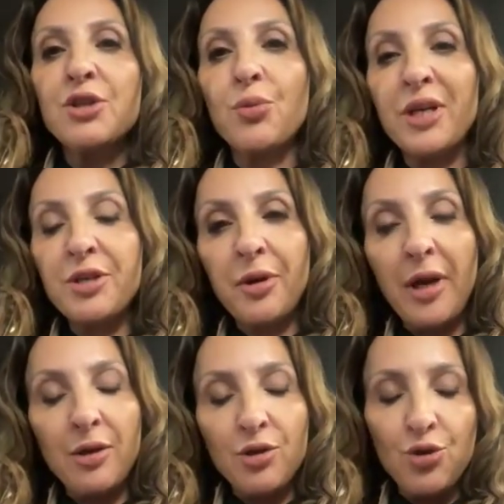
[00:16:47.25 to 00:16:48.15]
to
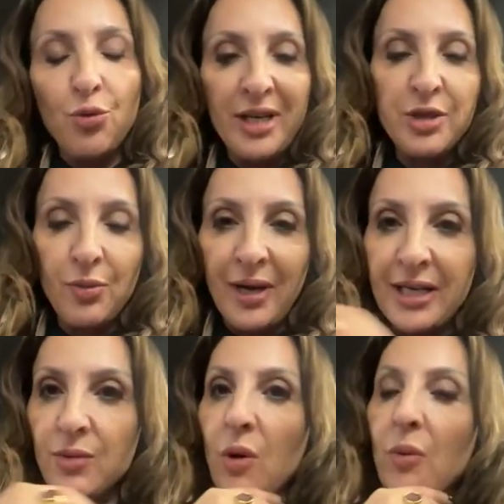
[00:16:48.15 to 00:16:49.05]

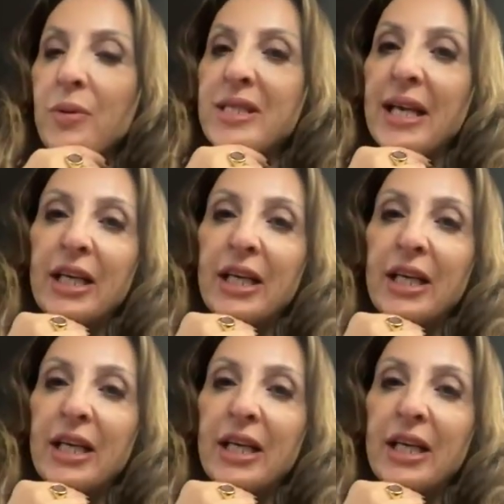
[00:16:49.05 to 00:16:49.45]
reiterate what we were